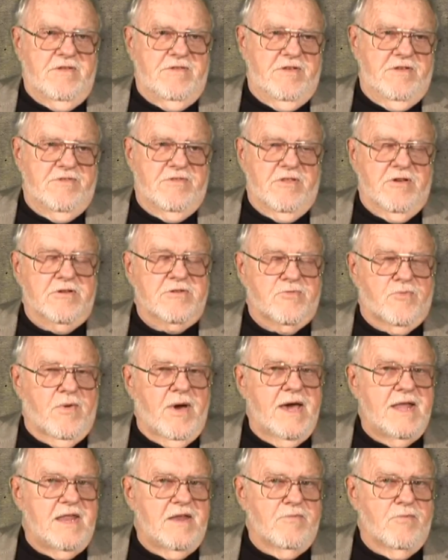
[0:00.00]
It just looks
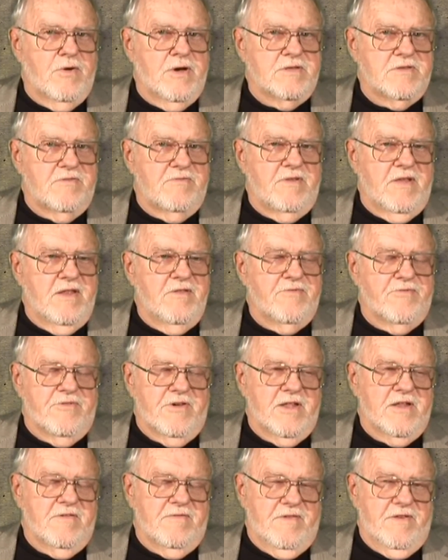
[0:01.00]
right at what's in
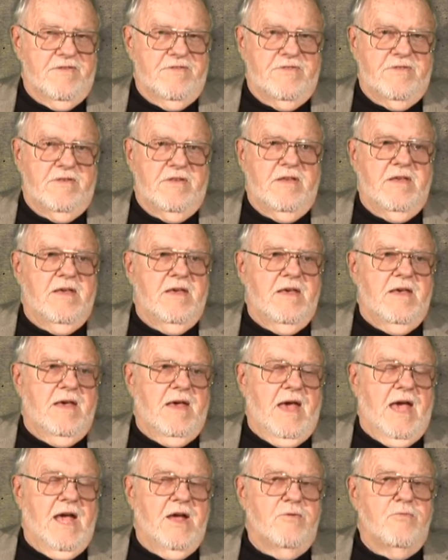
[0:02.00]
front of us
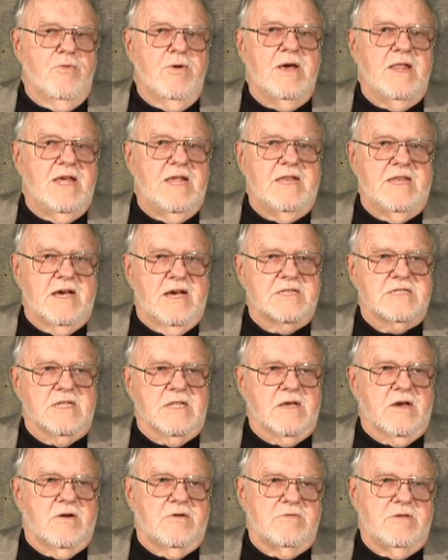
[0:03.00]
and really
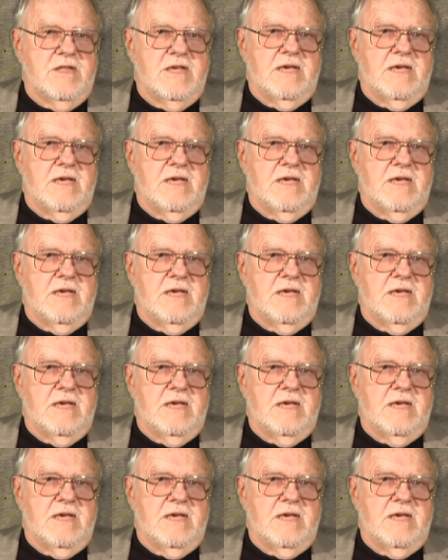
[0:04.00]
doesn't go